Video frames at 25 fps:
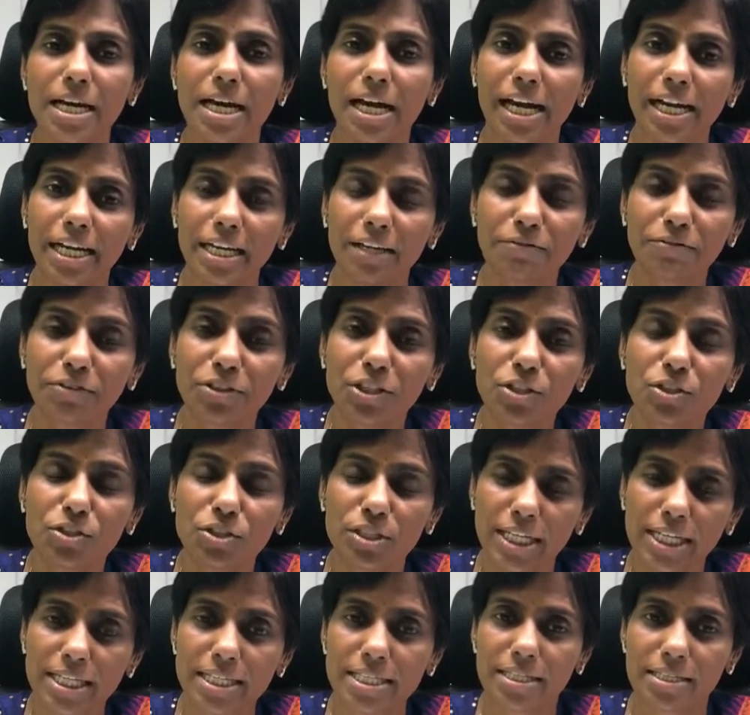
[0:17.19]
And if this
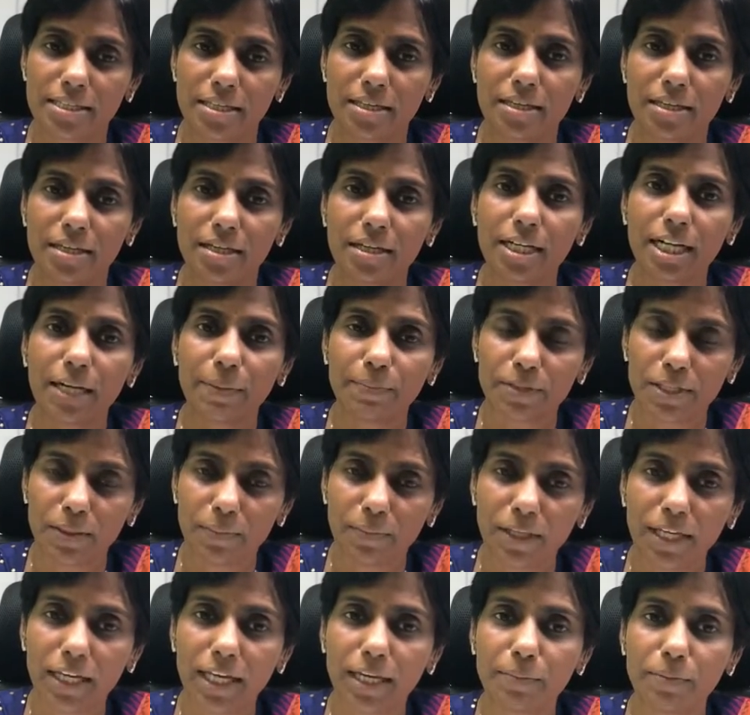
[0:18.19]
test comes
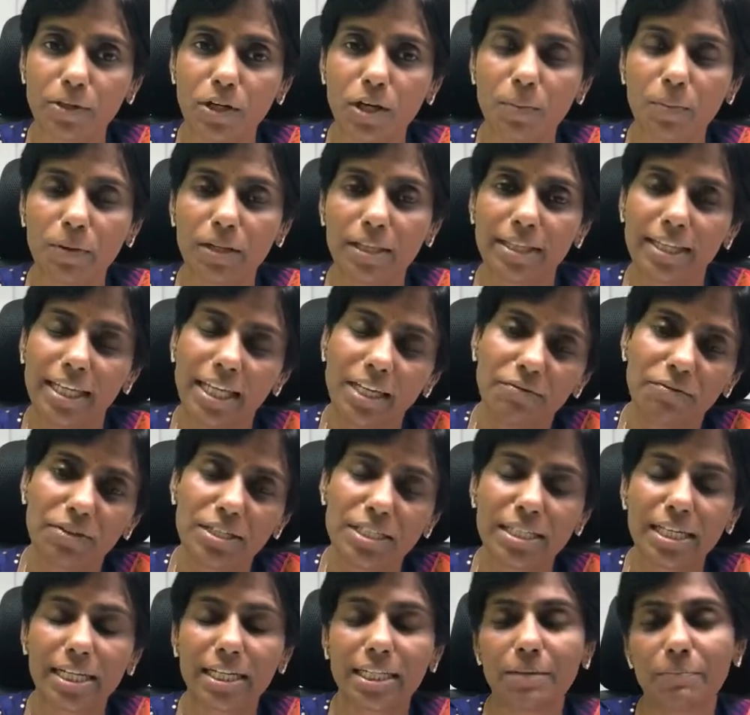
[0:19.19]
something abnormal, then we
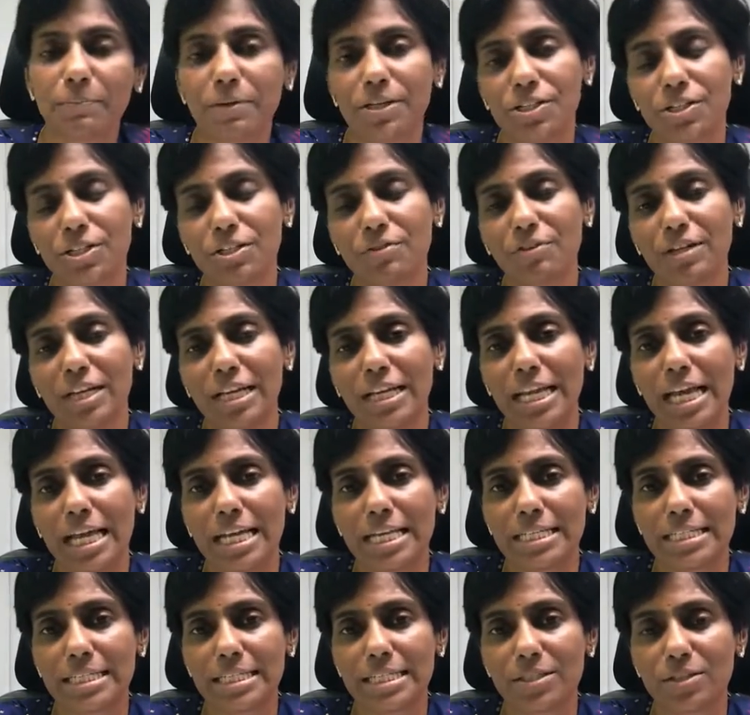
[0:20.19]
send the patient for
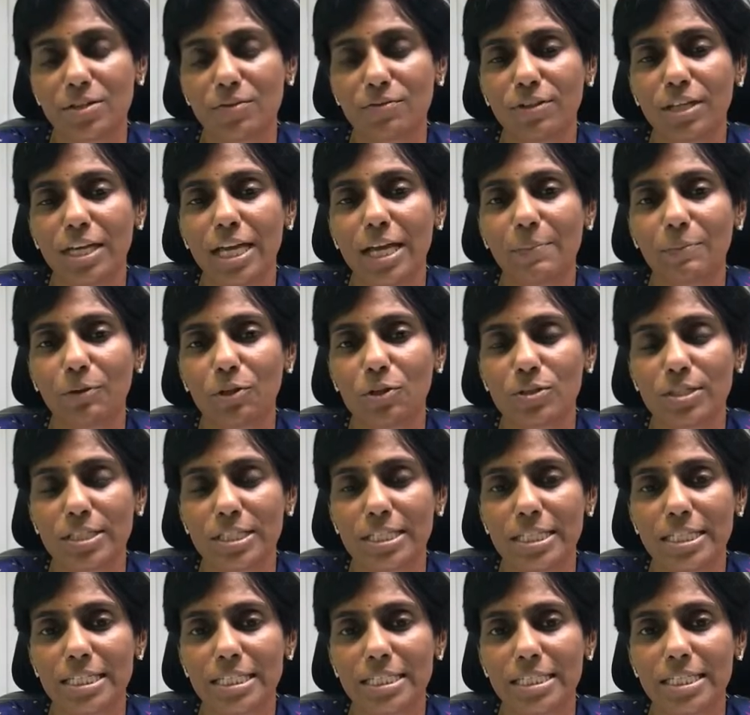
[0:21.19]
analysis of the
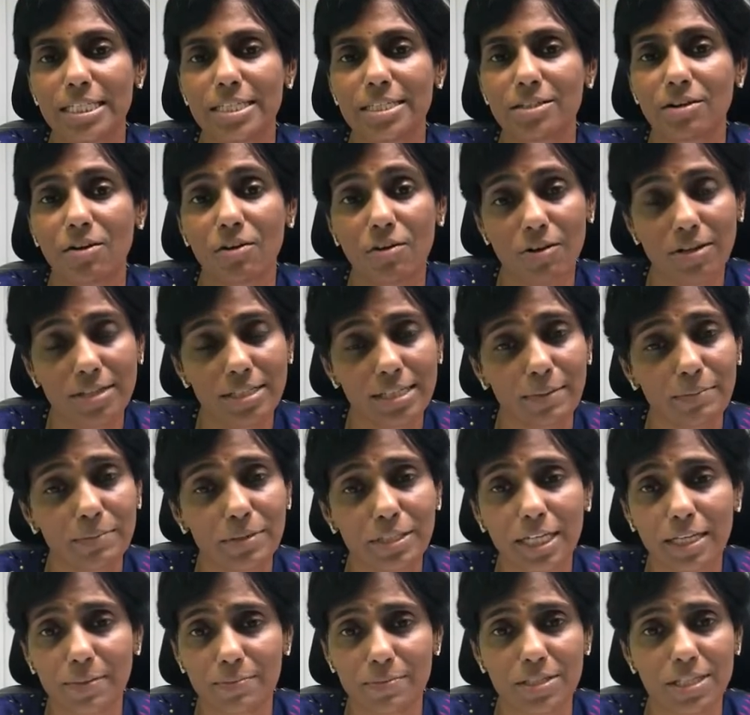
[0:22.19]
amniocentesis or
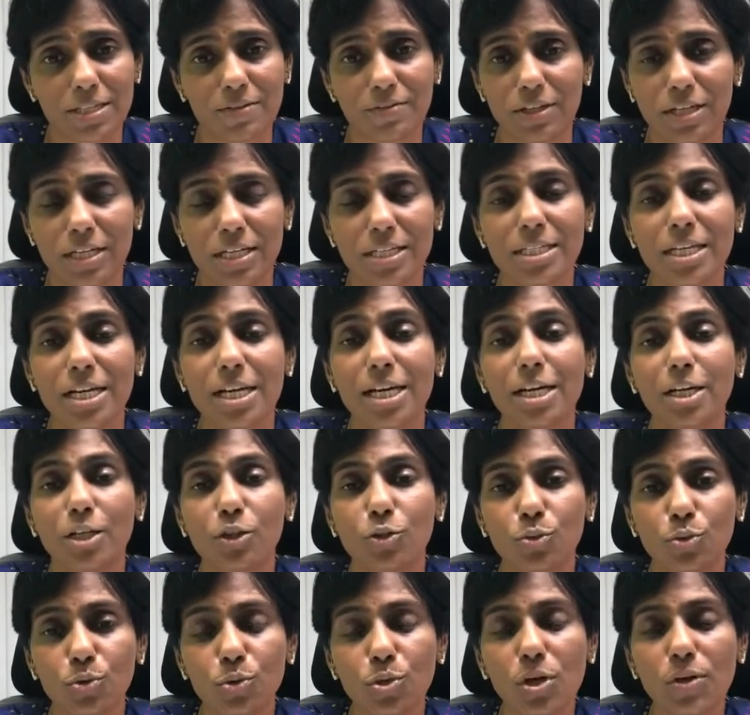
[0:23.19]
sometimes CVS
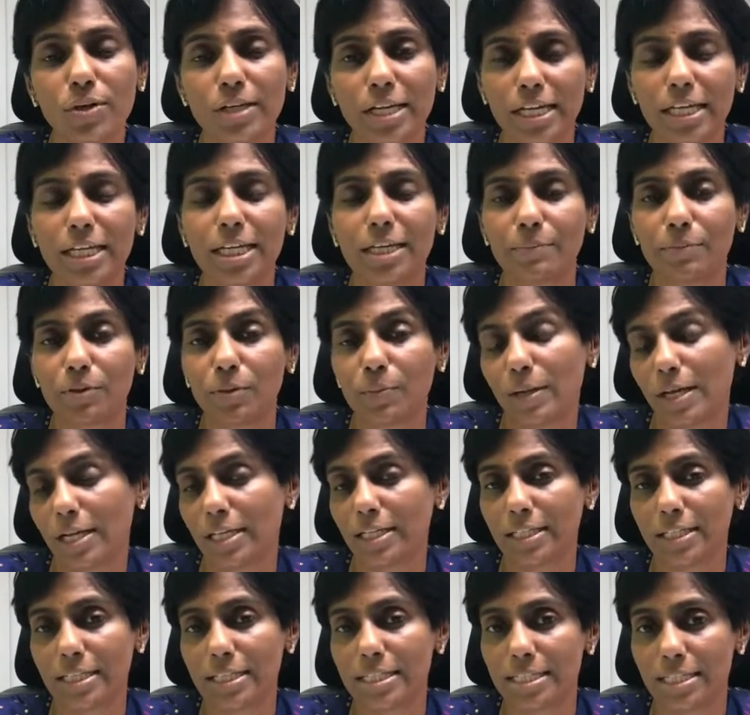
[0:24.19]
to rule out any
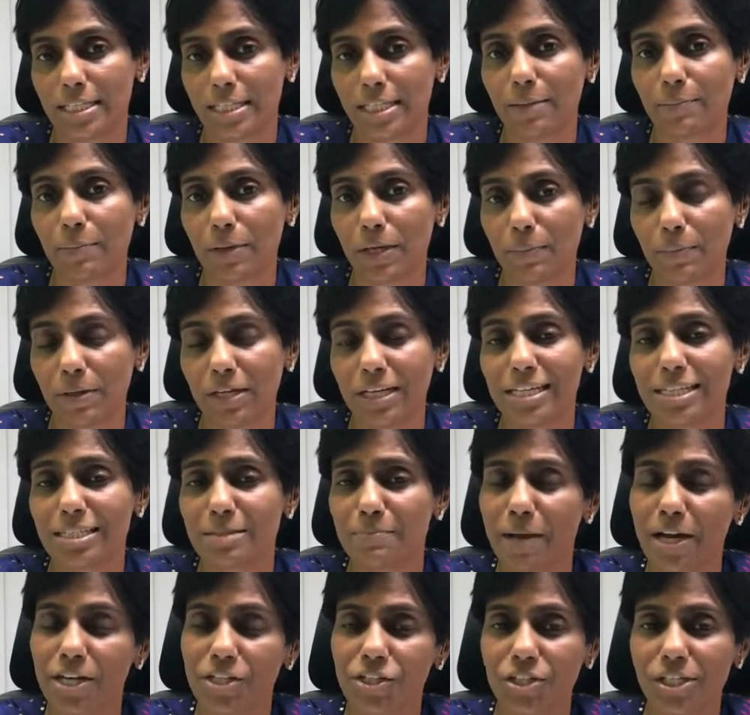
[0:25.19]
abnormalities in the baby,
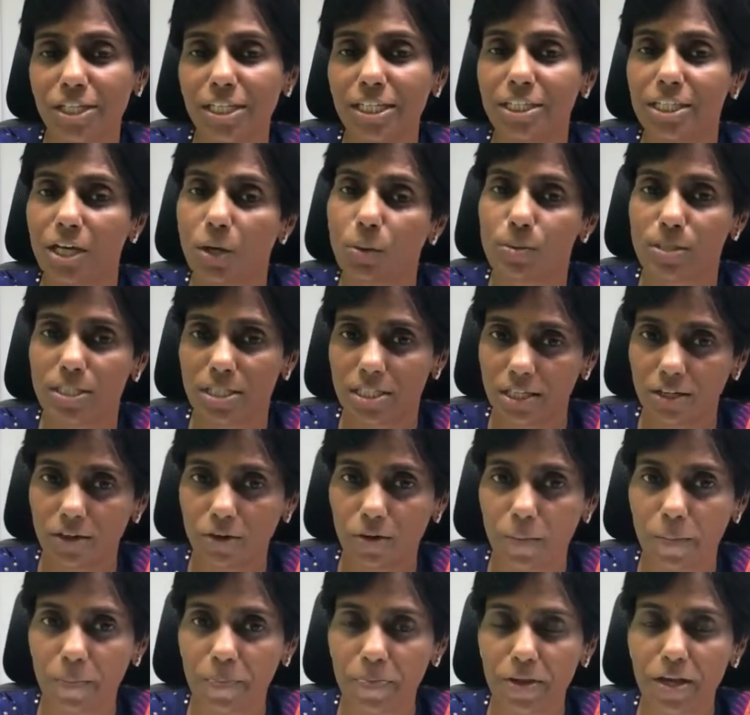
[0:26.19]
especially Down
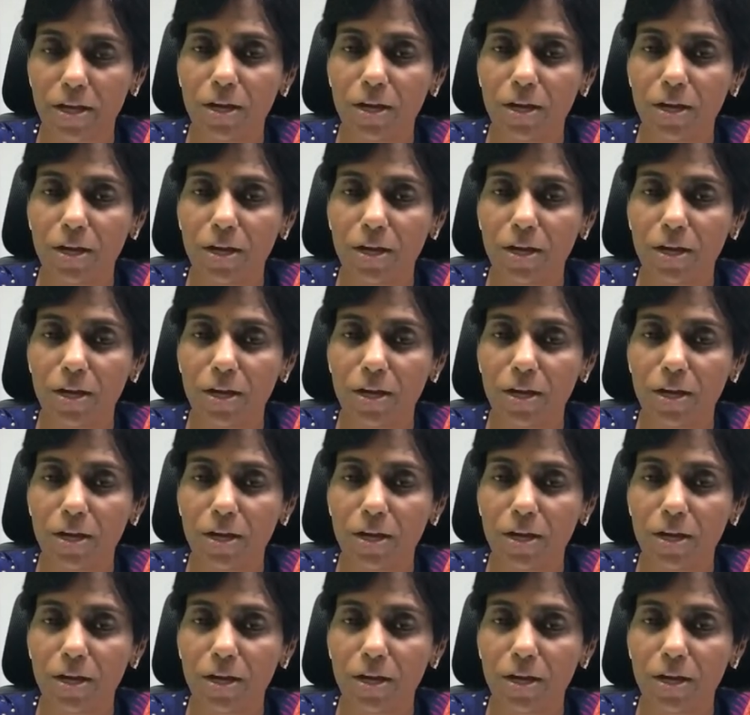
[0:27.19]
syndrome.